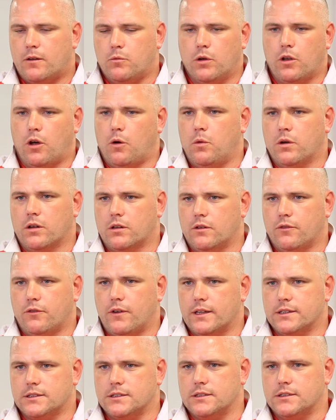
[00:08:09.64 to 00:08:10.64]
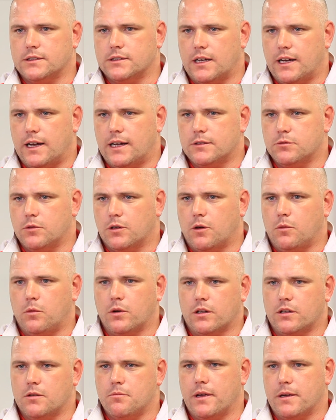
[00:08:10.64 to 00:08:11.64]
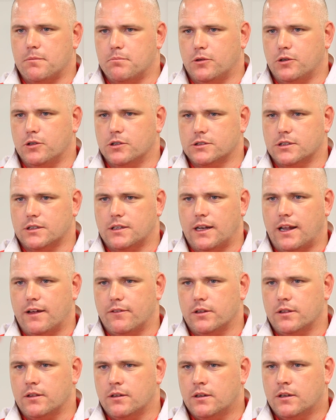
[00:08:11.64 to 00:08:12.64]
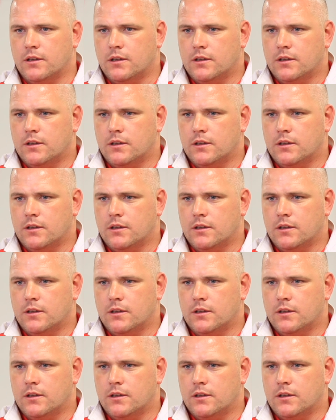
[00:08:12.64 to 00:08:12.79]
We're not one of the fancied sides, we're not one of the big boys at the level.